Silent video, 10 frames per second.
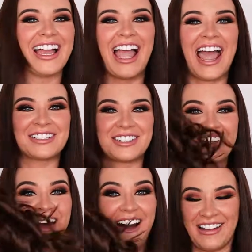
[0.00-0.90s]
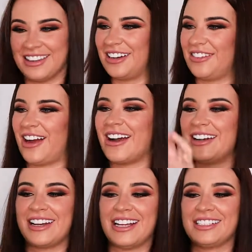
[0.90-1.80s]
And ta-da, there we
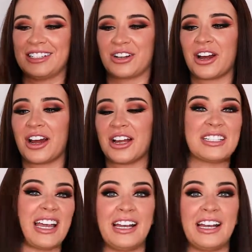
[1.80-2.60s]
are, nice and curled.